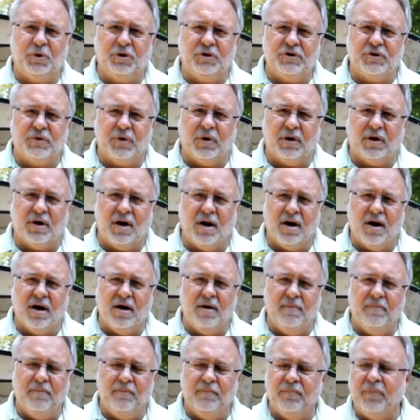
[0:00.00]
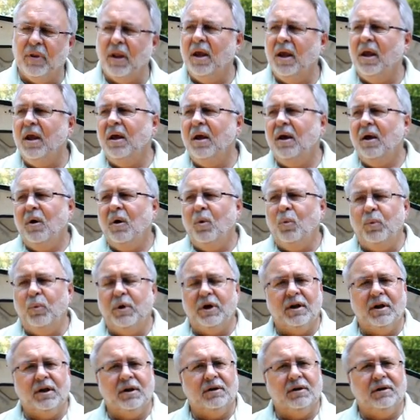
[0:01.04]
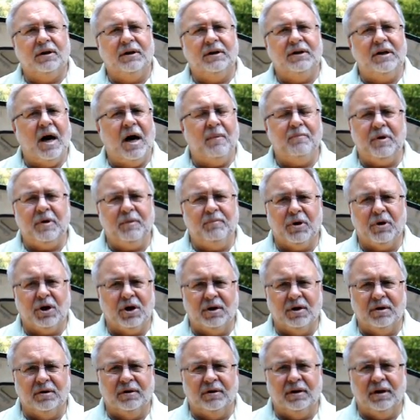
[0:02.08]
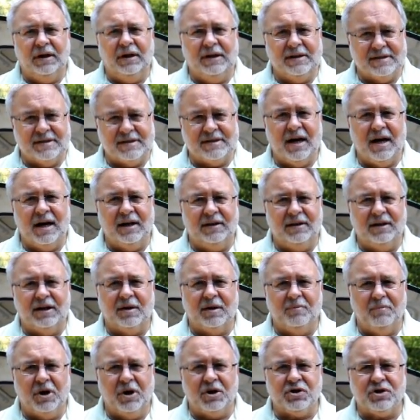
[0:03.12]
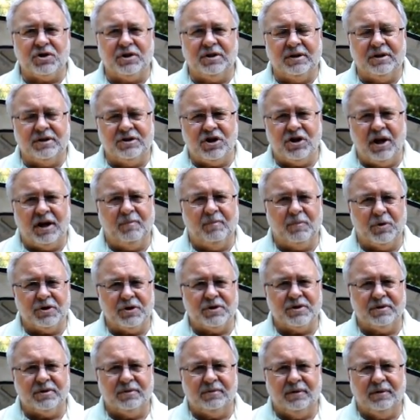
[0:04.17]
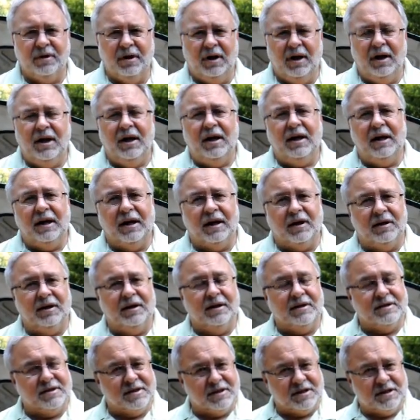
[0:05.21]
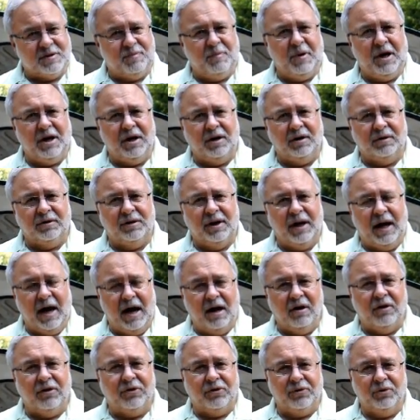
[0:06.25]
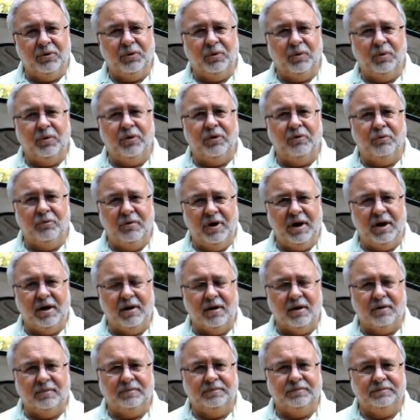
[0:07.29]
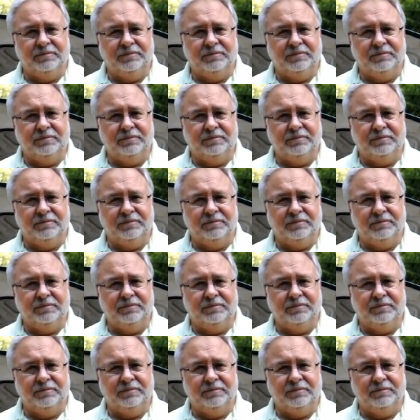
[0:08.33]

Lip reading: put into our car will not be burned inside the combustion chambers. It is expelled out through the rear.